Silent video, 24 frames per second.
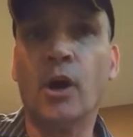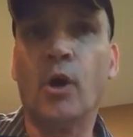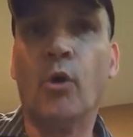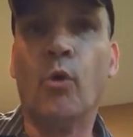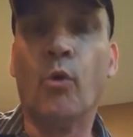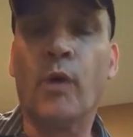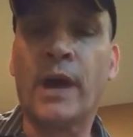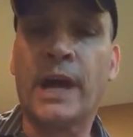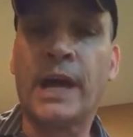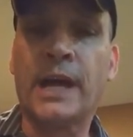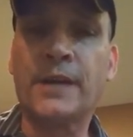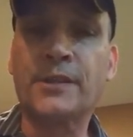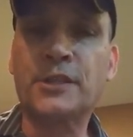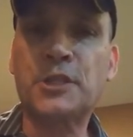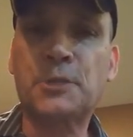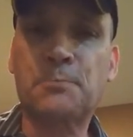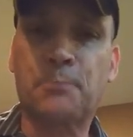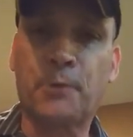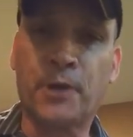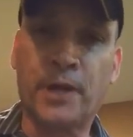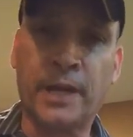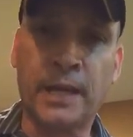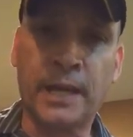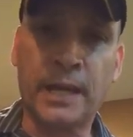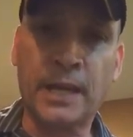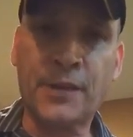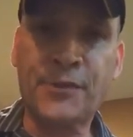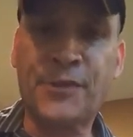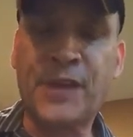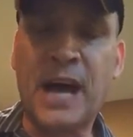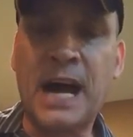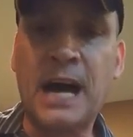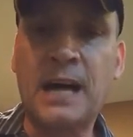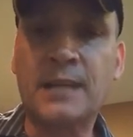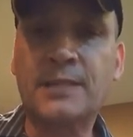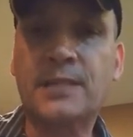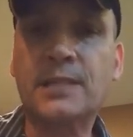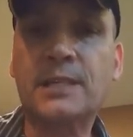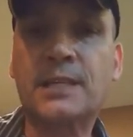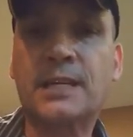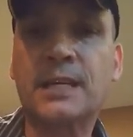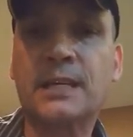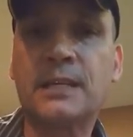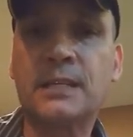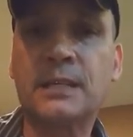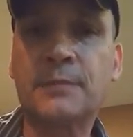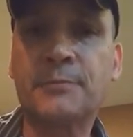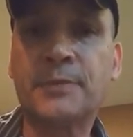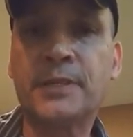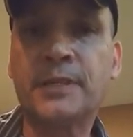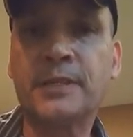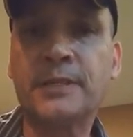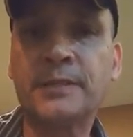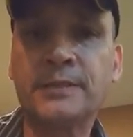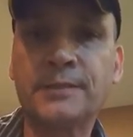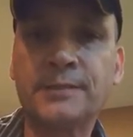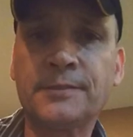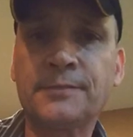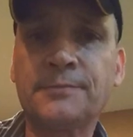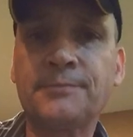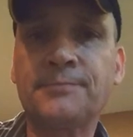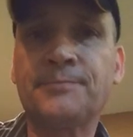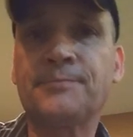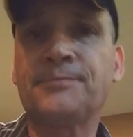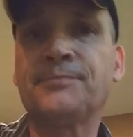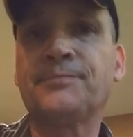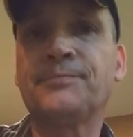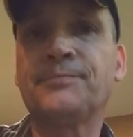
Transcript: When the spring thaws are coming,